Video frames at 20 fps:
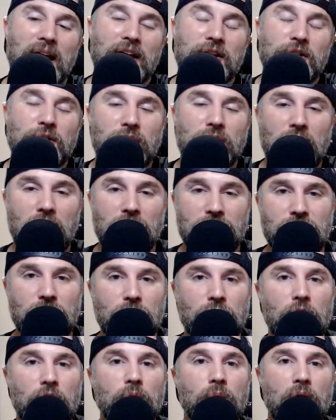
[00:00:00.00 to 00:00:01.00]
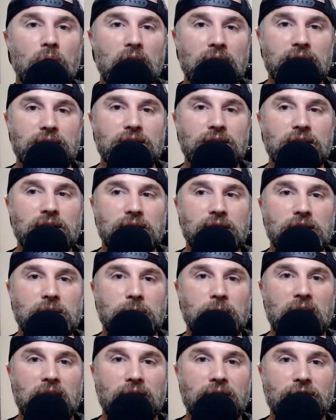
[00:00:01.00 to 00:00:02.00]
And you can also go watch
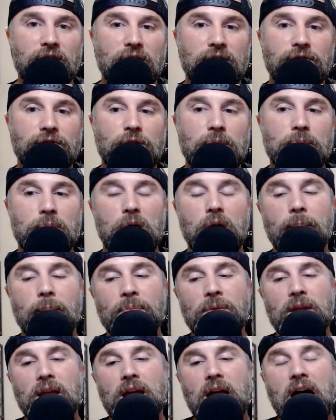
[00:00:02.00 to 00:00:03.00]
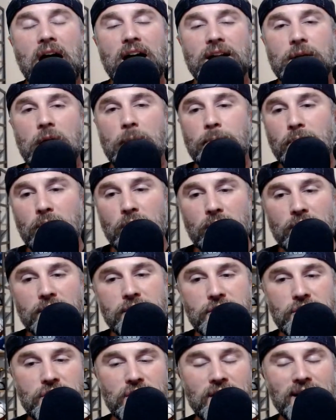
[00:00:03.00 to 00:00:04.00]
some NFL football. I
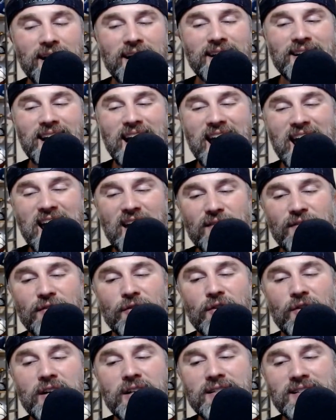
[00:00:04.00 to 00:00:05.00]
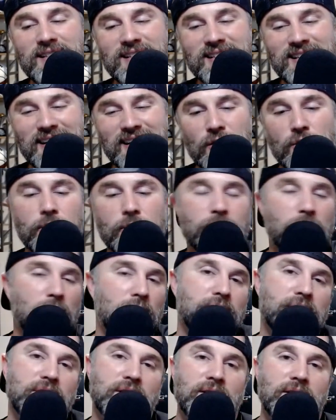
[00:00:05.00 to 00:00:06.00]
appreciate every single
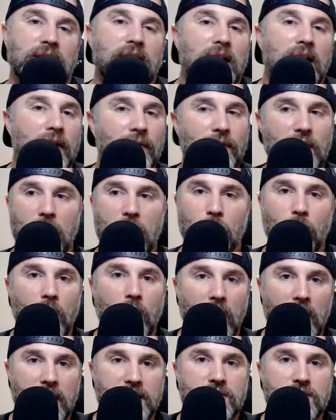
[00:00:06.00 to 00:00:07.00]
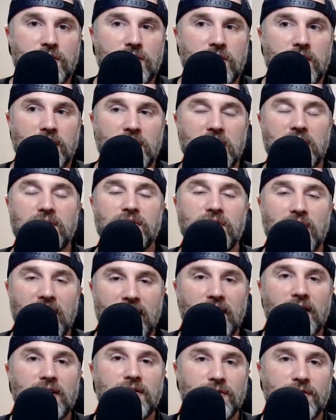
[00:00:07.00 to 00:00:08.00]
person that watched the
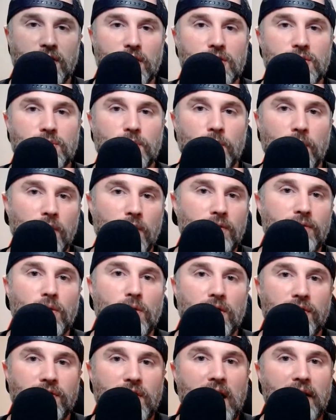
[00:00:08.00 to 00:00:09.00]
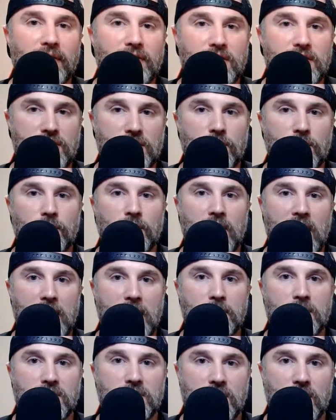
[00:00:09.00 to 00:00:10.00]
very first 104.5 The Zone
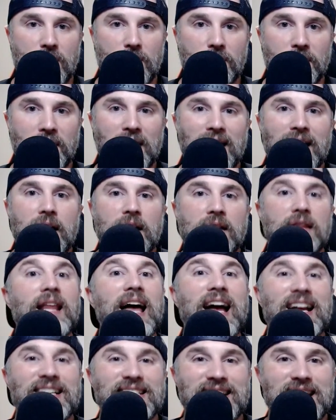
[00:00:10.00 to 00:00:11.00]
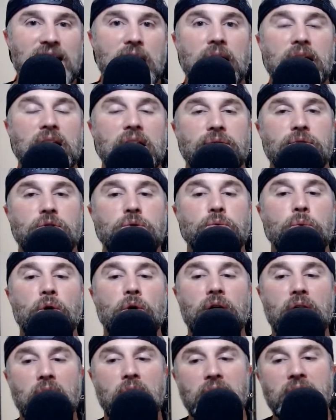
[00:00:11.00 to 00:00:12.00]
Gamer Zone last night. If you
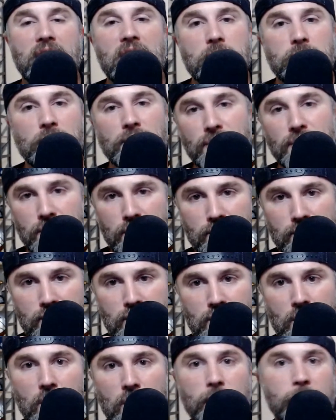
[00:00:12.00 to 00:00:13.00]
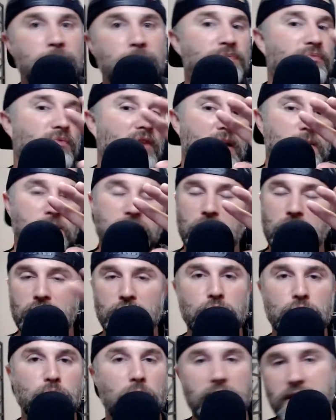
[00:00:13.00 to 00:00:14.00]
were unable to do so, it was on
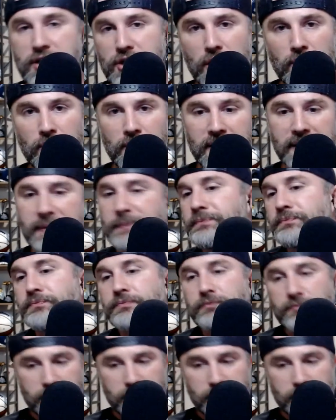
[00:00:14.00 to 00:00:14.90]
Twitch only.